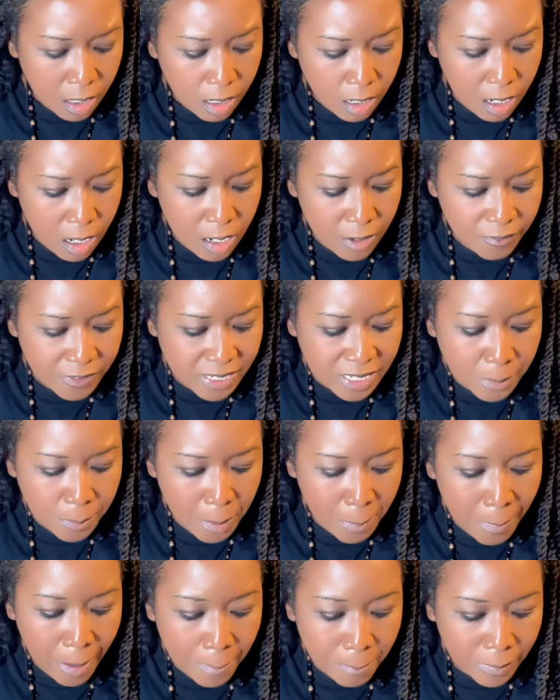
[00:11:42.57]
For some
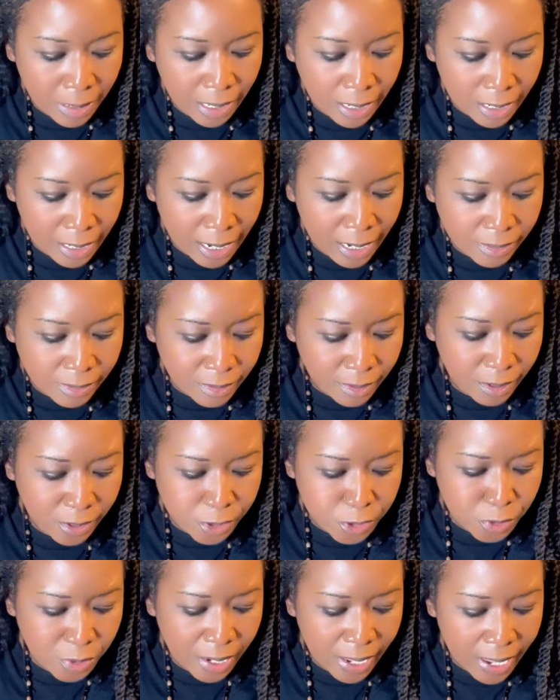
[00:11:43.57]
of my men out there,
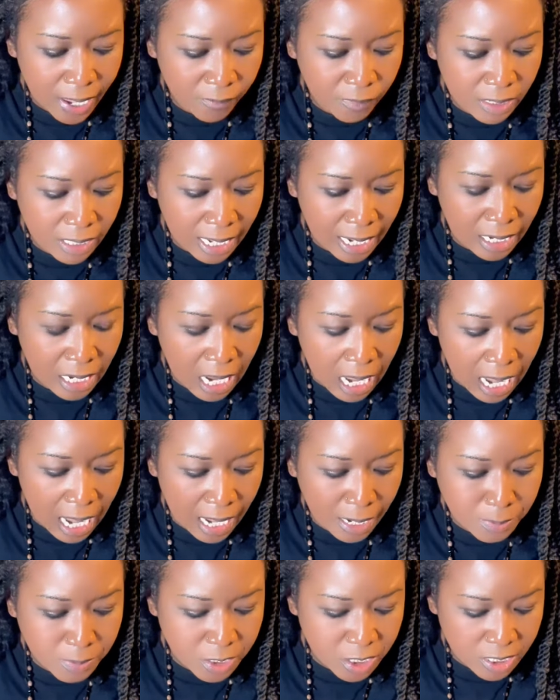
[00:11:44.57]
you could have a lot of
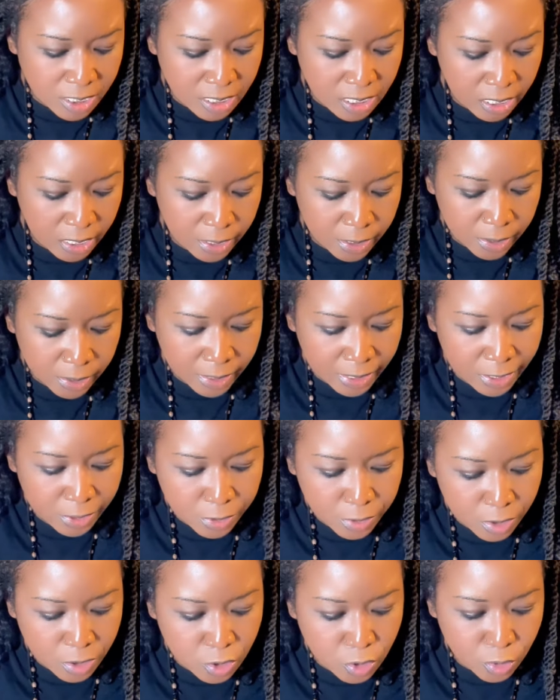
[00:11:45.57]
options here and
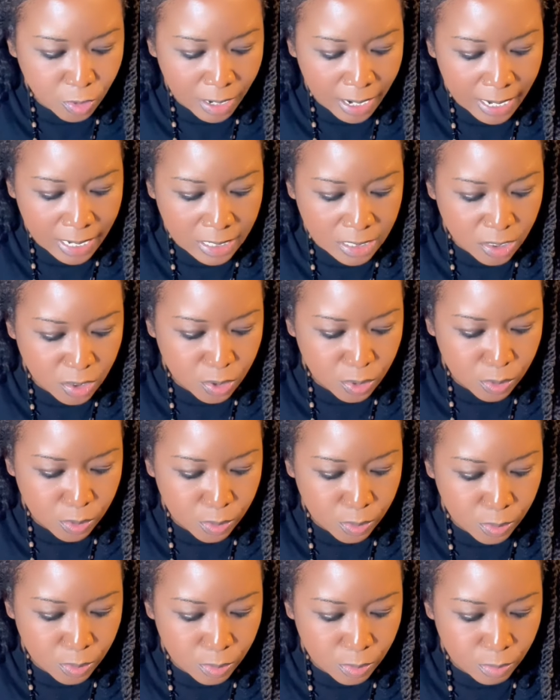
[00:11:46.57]
you're trying
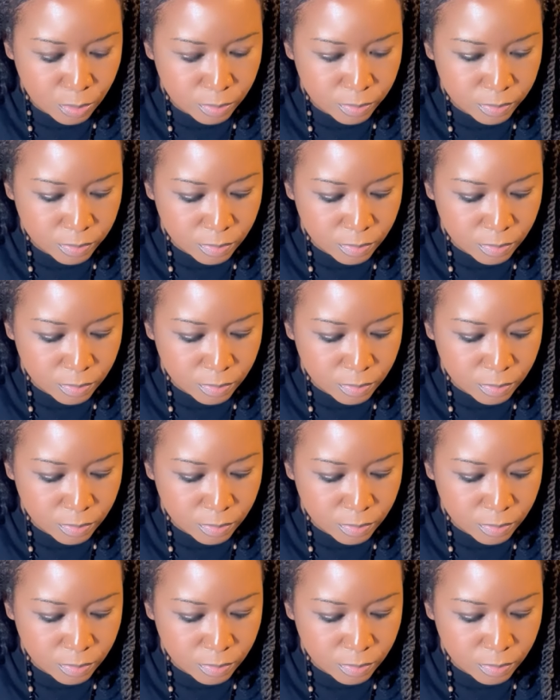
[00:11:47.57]
to